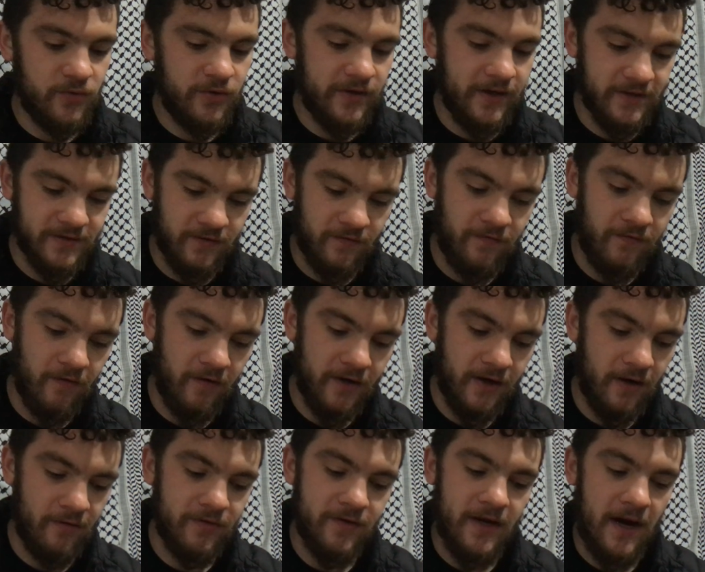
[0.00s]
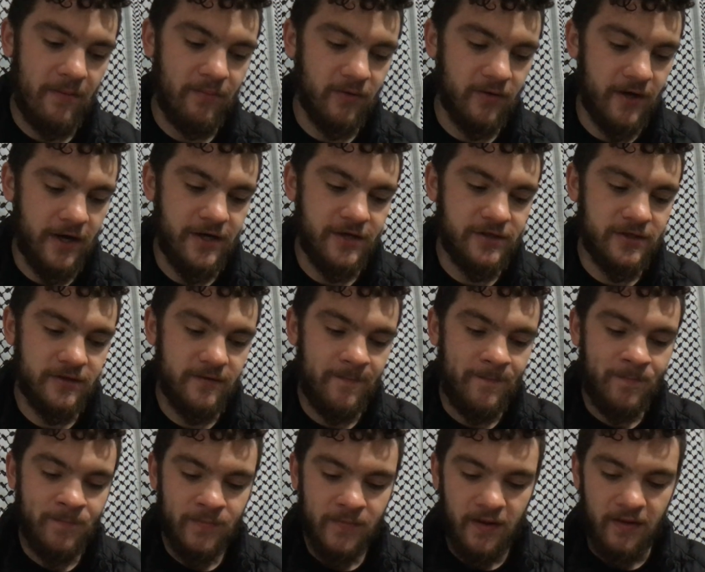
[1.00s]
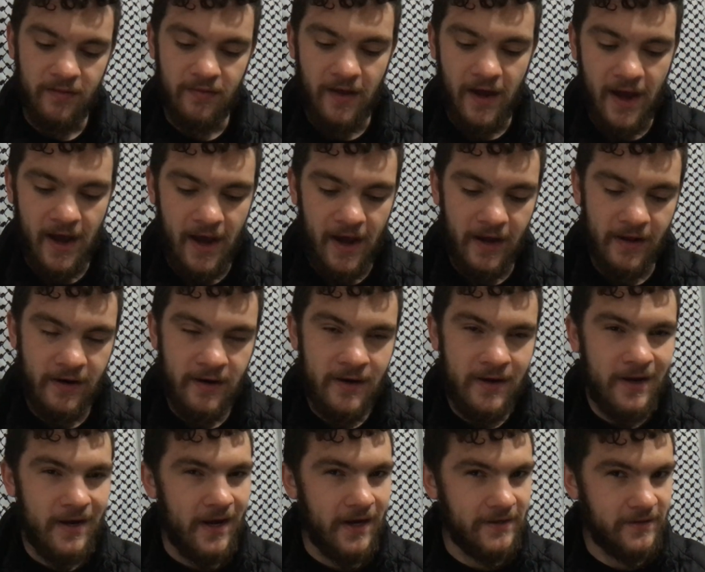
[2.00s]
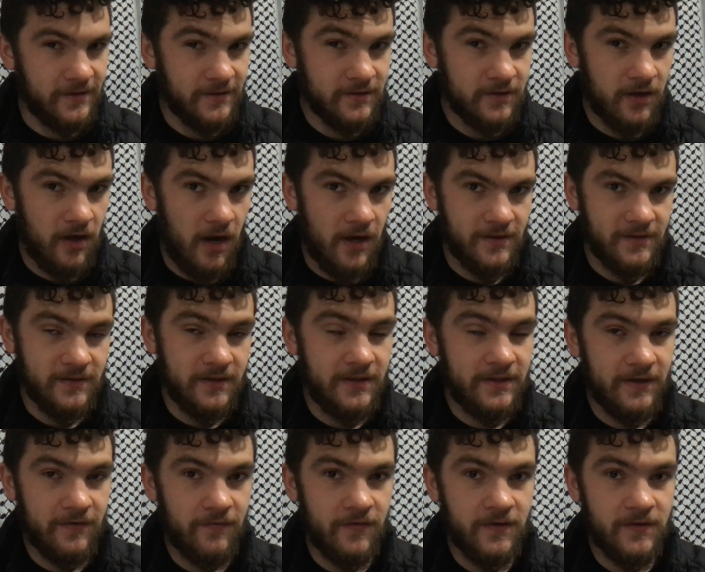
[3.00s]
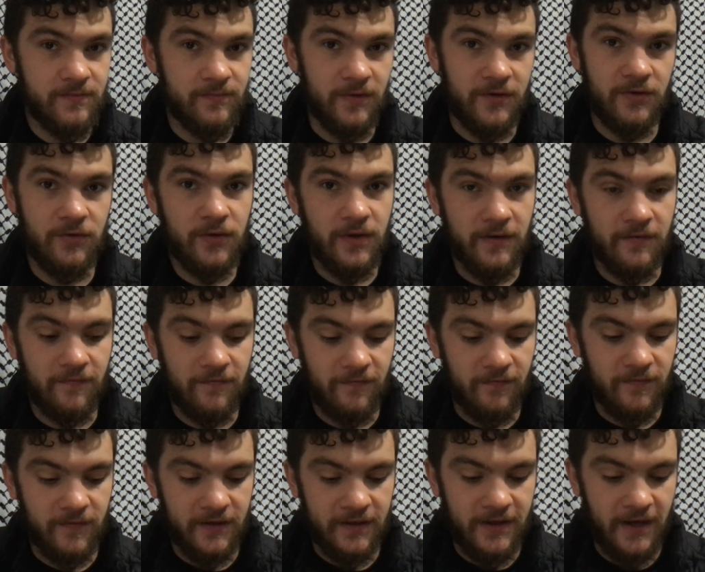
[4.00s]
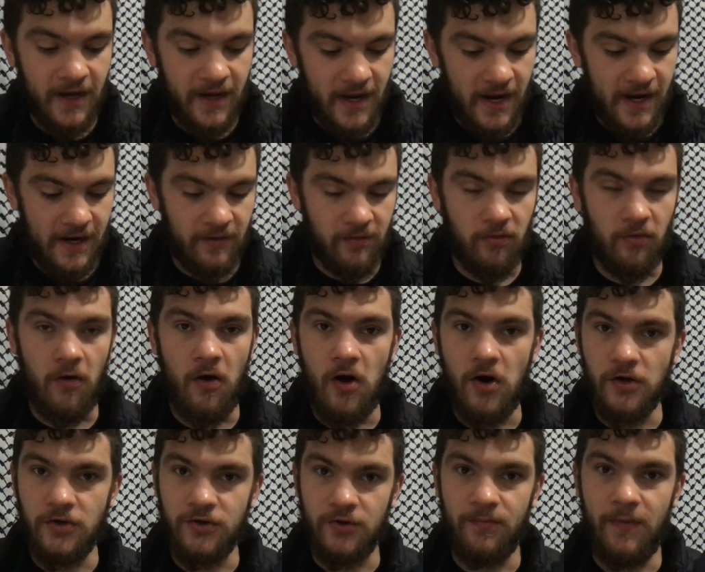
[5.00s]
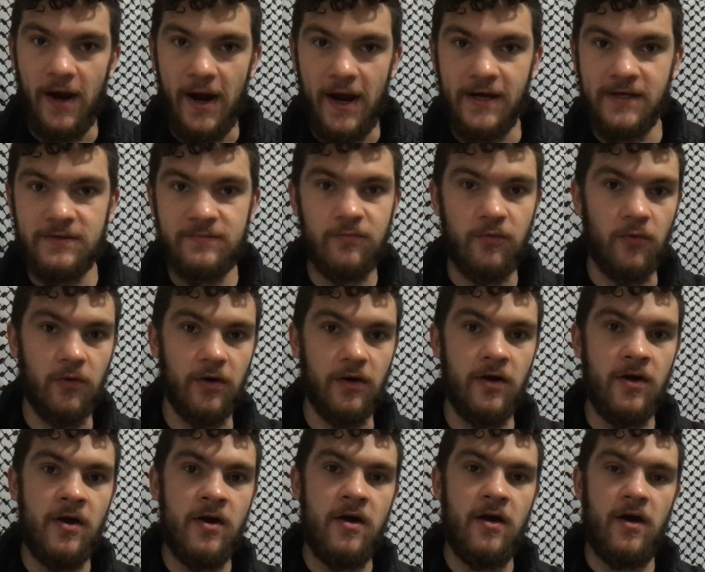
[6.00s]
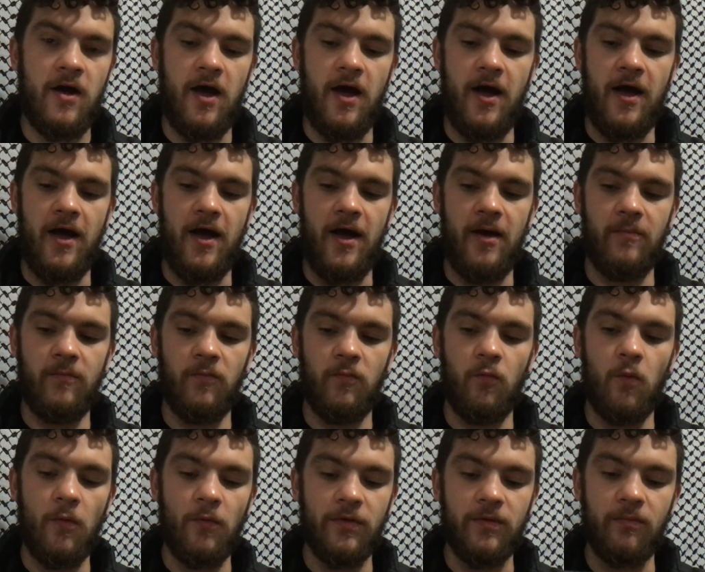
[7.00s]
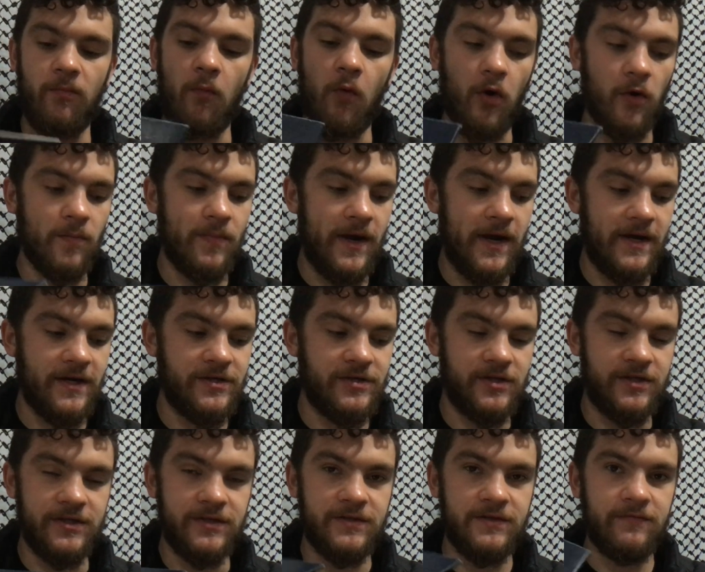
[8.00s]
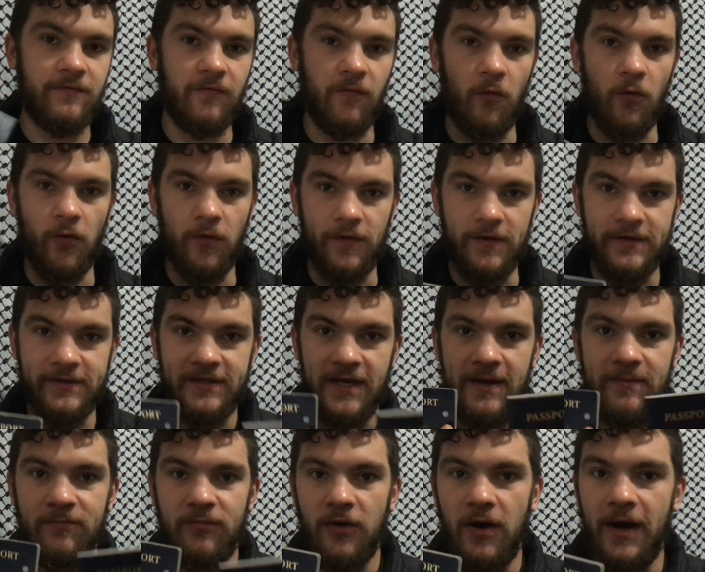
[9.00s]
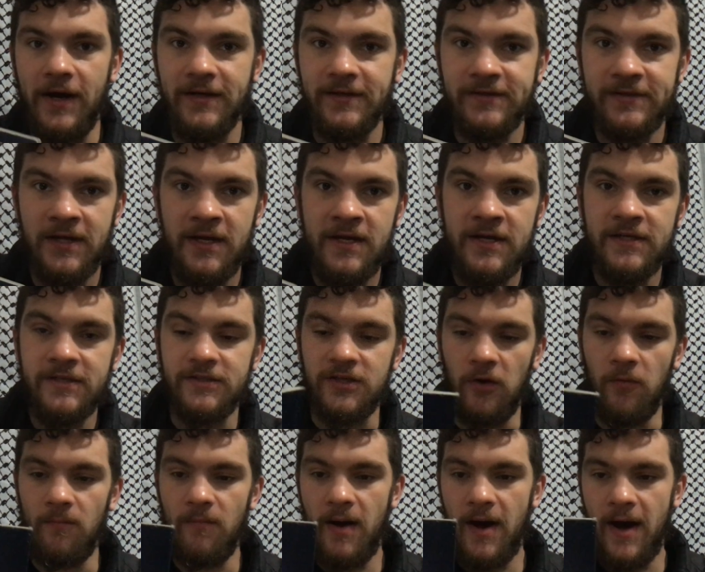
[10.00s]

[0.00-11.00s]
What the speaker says: when you guys are filling out the application that it doesn't cost any difference, but you can get a larger passport, one with more pages, for the same price. So